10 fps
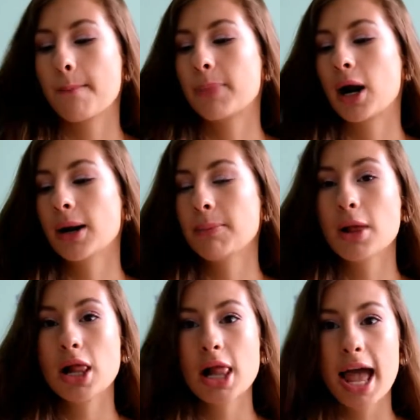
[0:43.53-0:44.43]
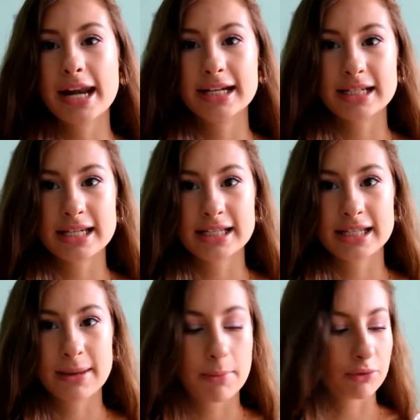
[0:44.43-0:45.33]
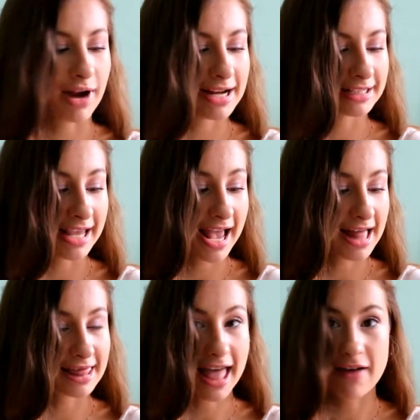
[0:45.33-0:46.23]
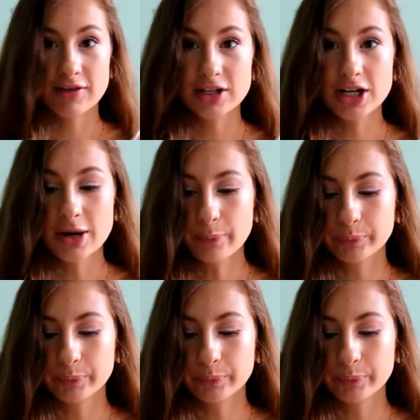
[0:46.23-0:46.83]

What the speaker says: purple, and it is the brightening lavender.